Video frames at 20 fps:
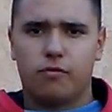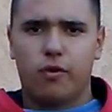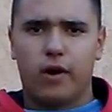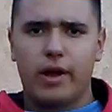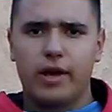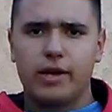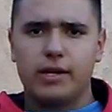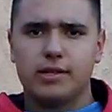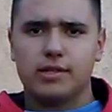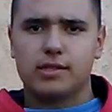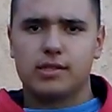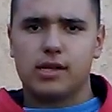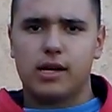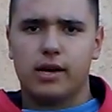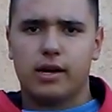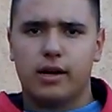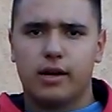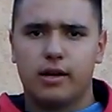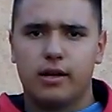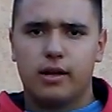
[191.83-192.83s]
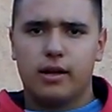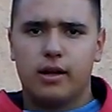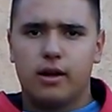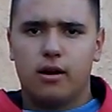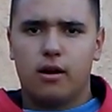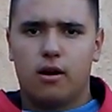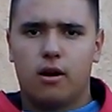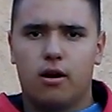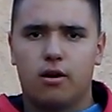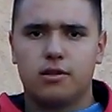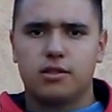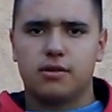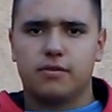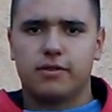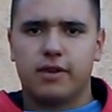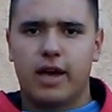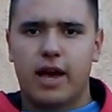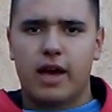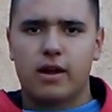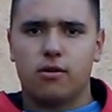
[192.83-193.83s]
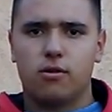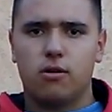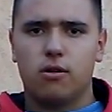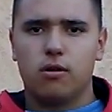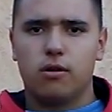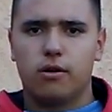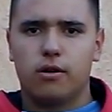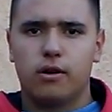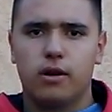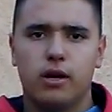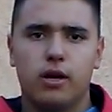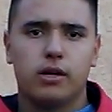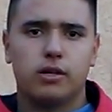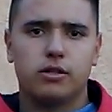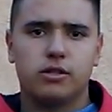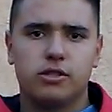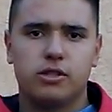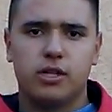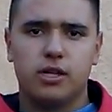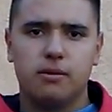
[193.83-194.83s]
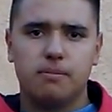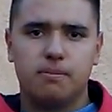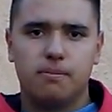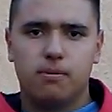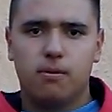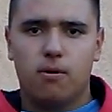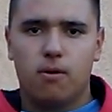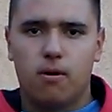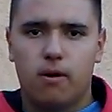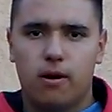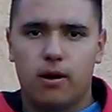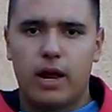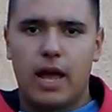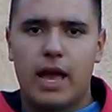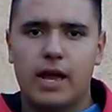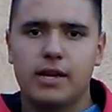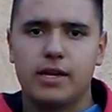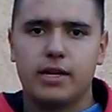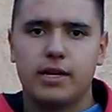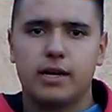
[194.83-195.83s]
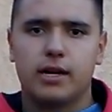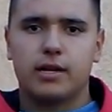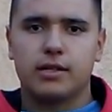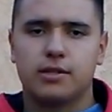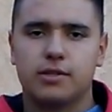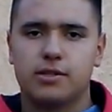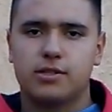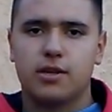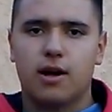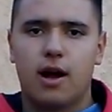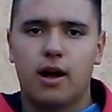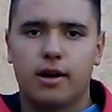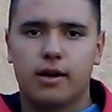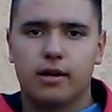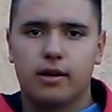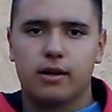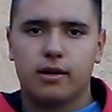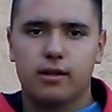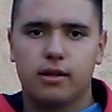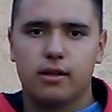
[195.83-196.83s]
raise herds of cattle or sheep or any stock